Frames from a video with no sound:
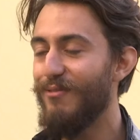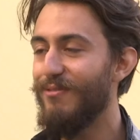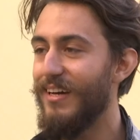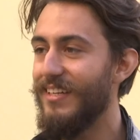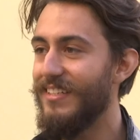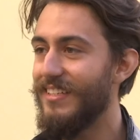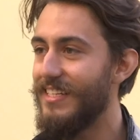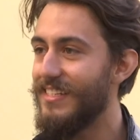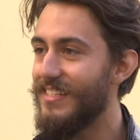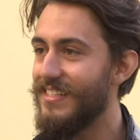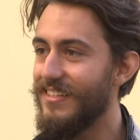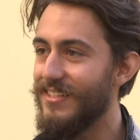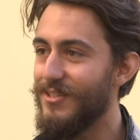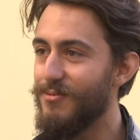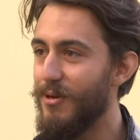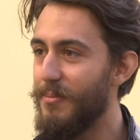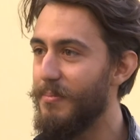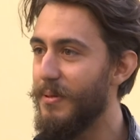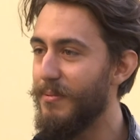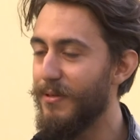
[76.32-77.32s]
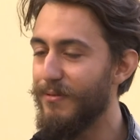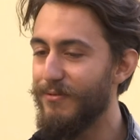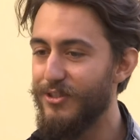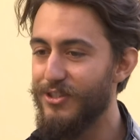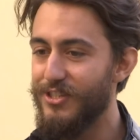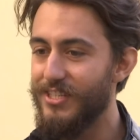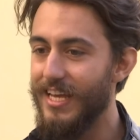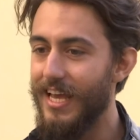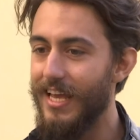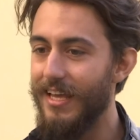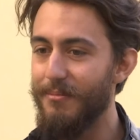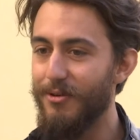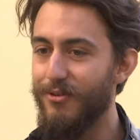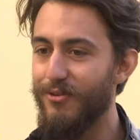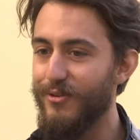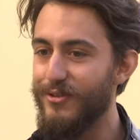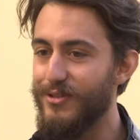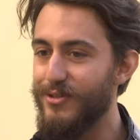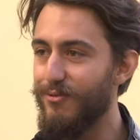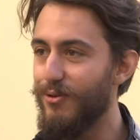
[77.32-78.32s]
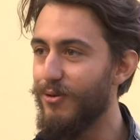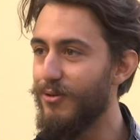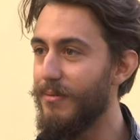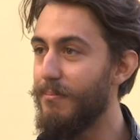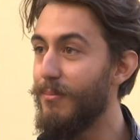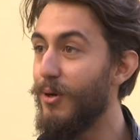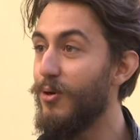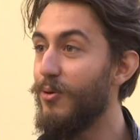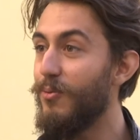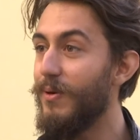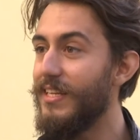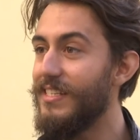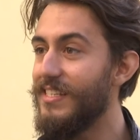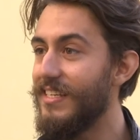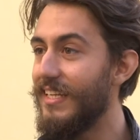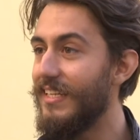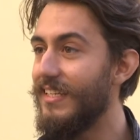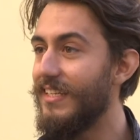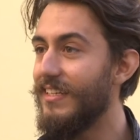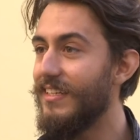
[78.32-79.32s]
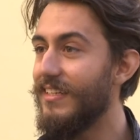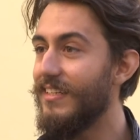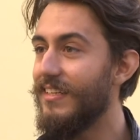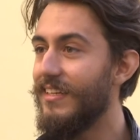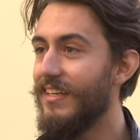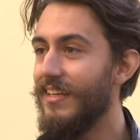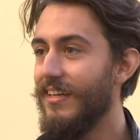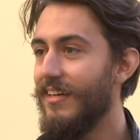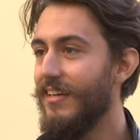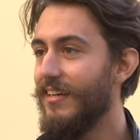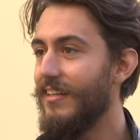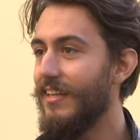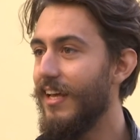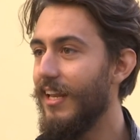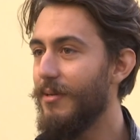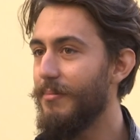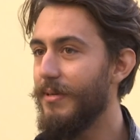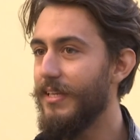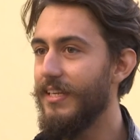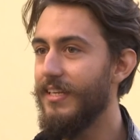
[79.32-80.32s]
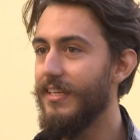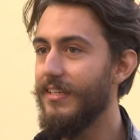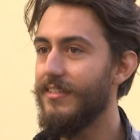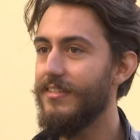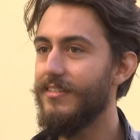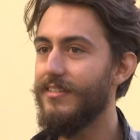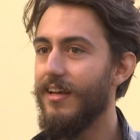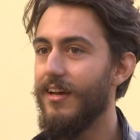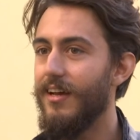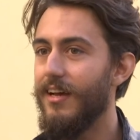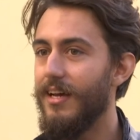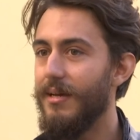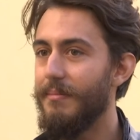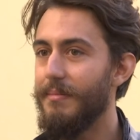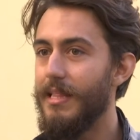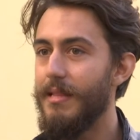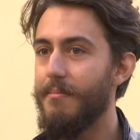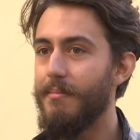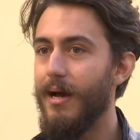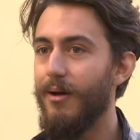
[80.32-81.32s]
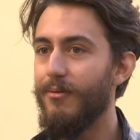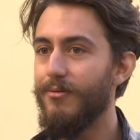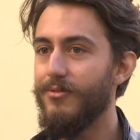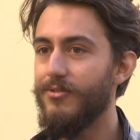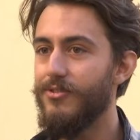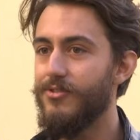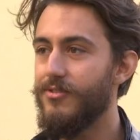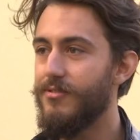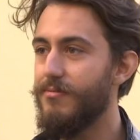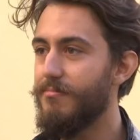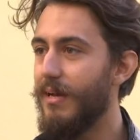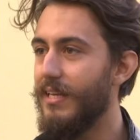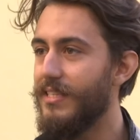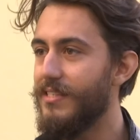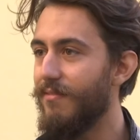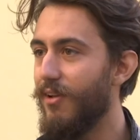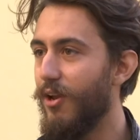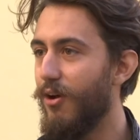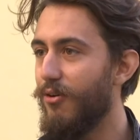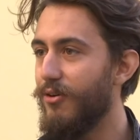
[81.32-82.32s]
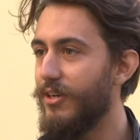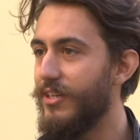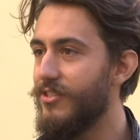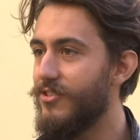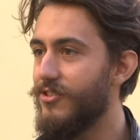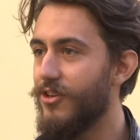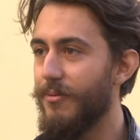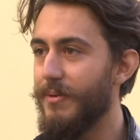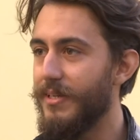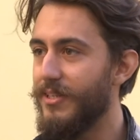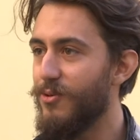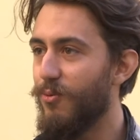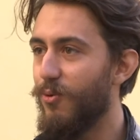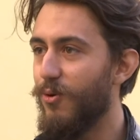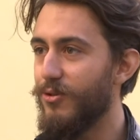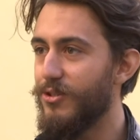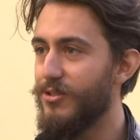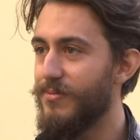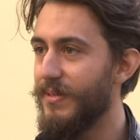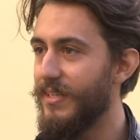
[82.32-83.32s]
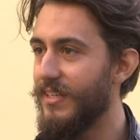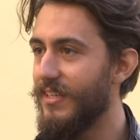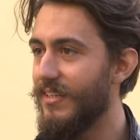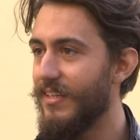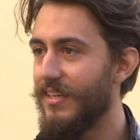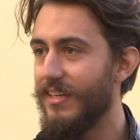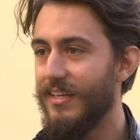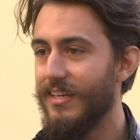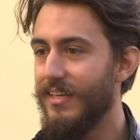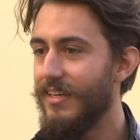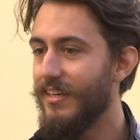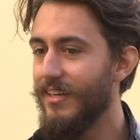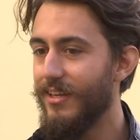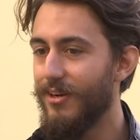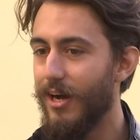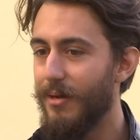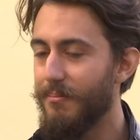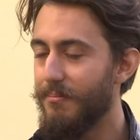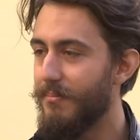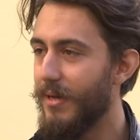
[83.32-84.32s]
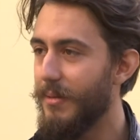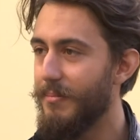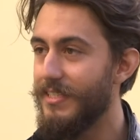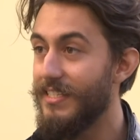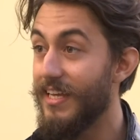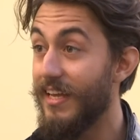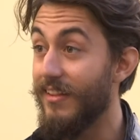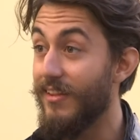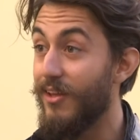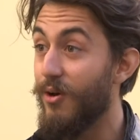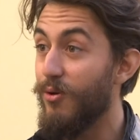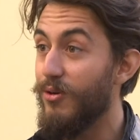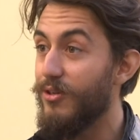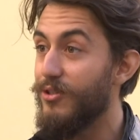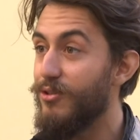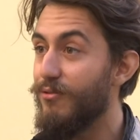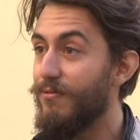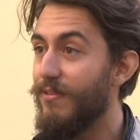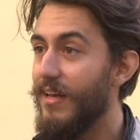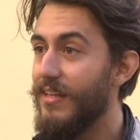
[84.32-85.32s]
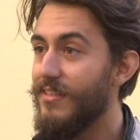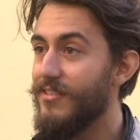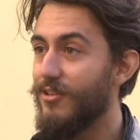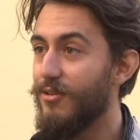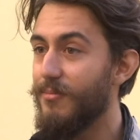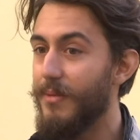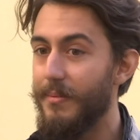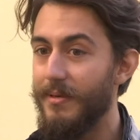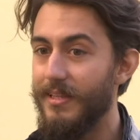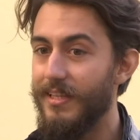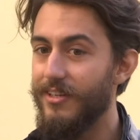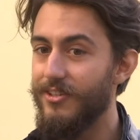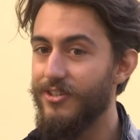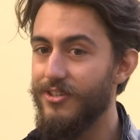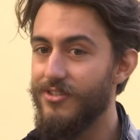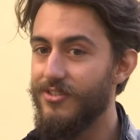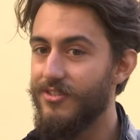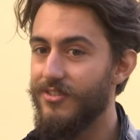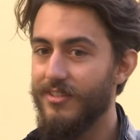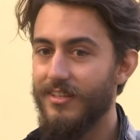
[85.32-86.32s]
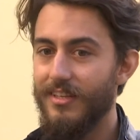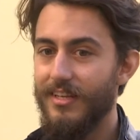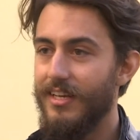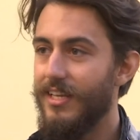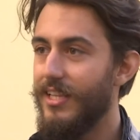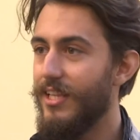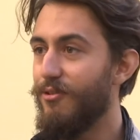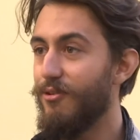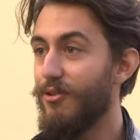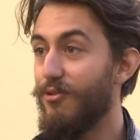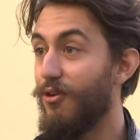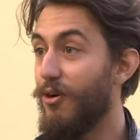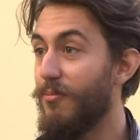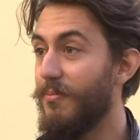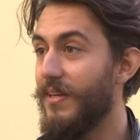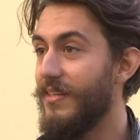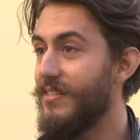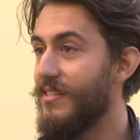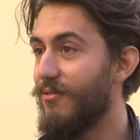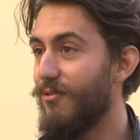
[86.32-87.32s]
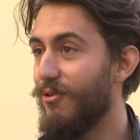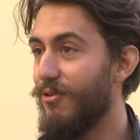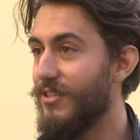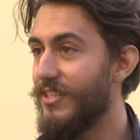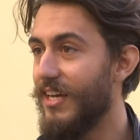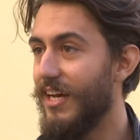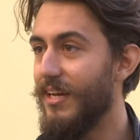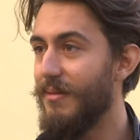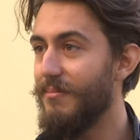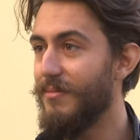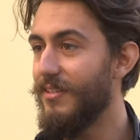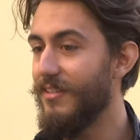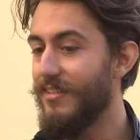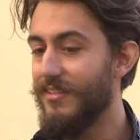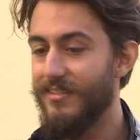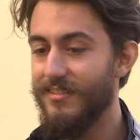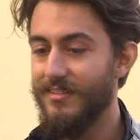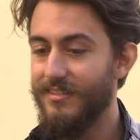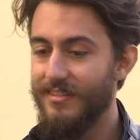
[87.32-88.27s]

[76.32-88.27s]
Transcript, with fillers: I've had incidents where people have just came across the road in motorways in India, nearly been hit um, in the mountains, massive lorries coming towards me. You know, I'm maybe taking the corner too fast, or maybe they're just they're in the wrong place at the wrong time, and